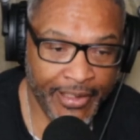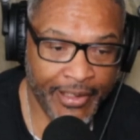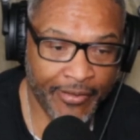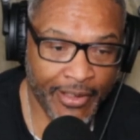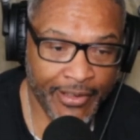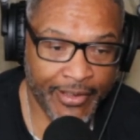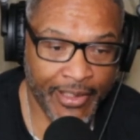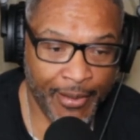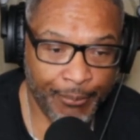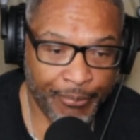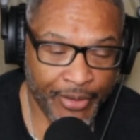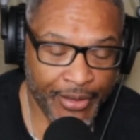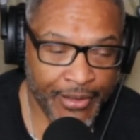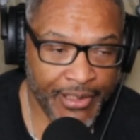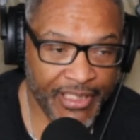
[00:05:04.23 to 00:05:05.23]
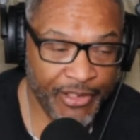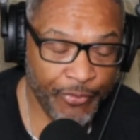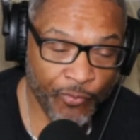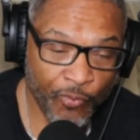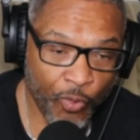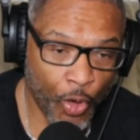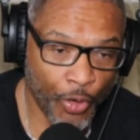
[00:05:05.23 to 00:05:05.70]
like that, but it
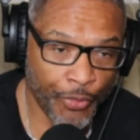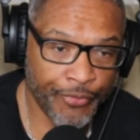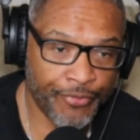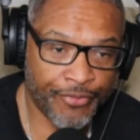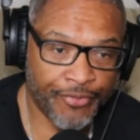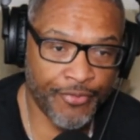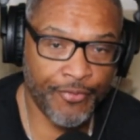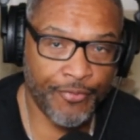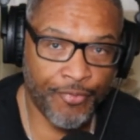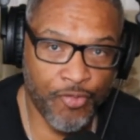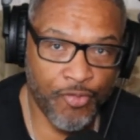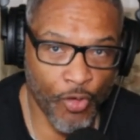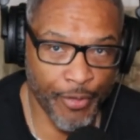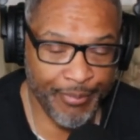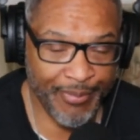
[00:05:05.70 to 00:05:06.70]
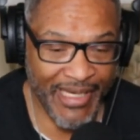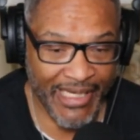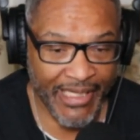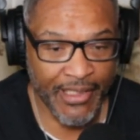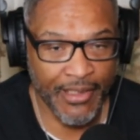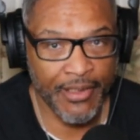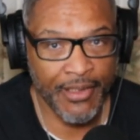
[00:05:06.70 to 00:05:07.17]
works for
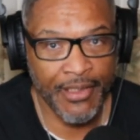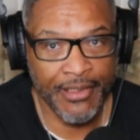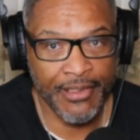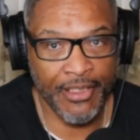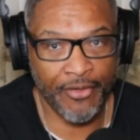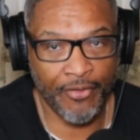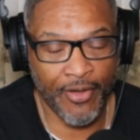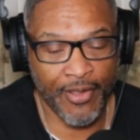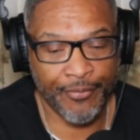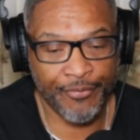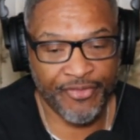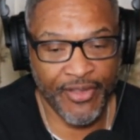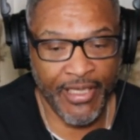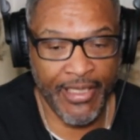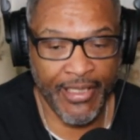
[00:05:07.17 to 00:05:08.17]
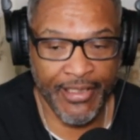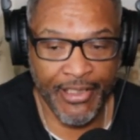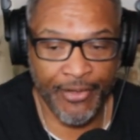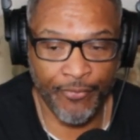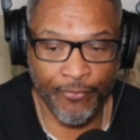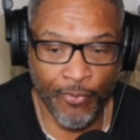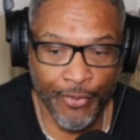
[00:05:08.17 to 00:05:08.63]
me. You know what I'm saying?
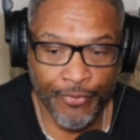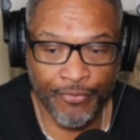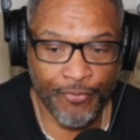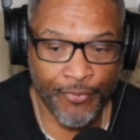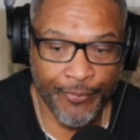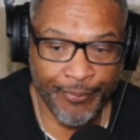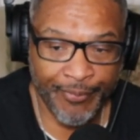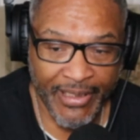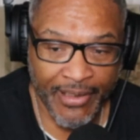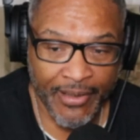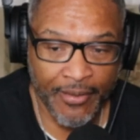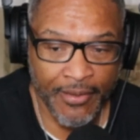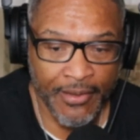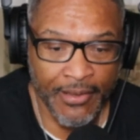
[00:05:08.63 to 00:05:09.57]
It works for me.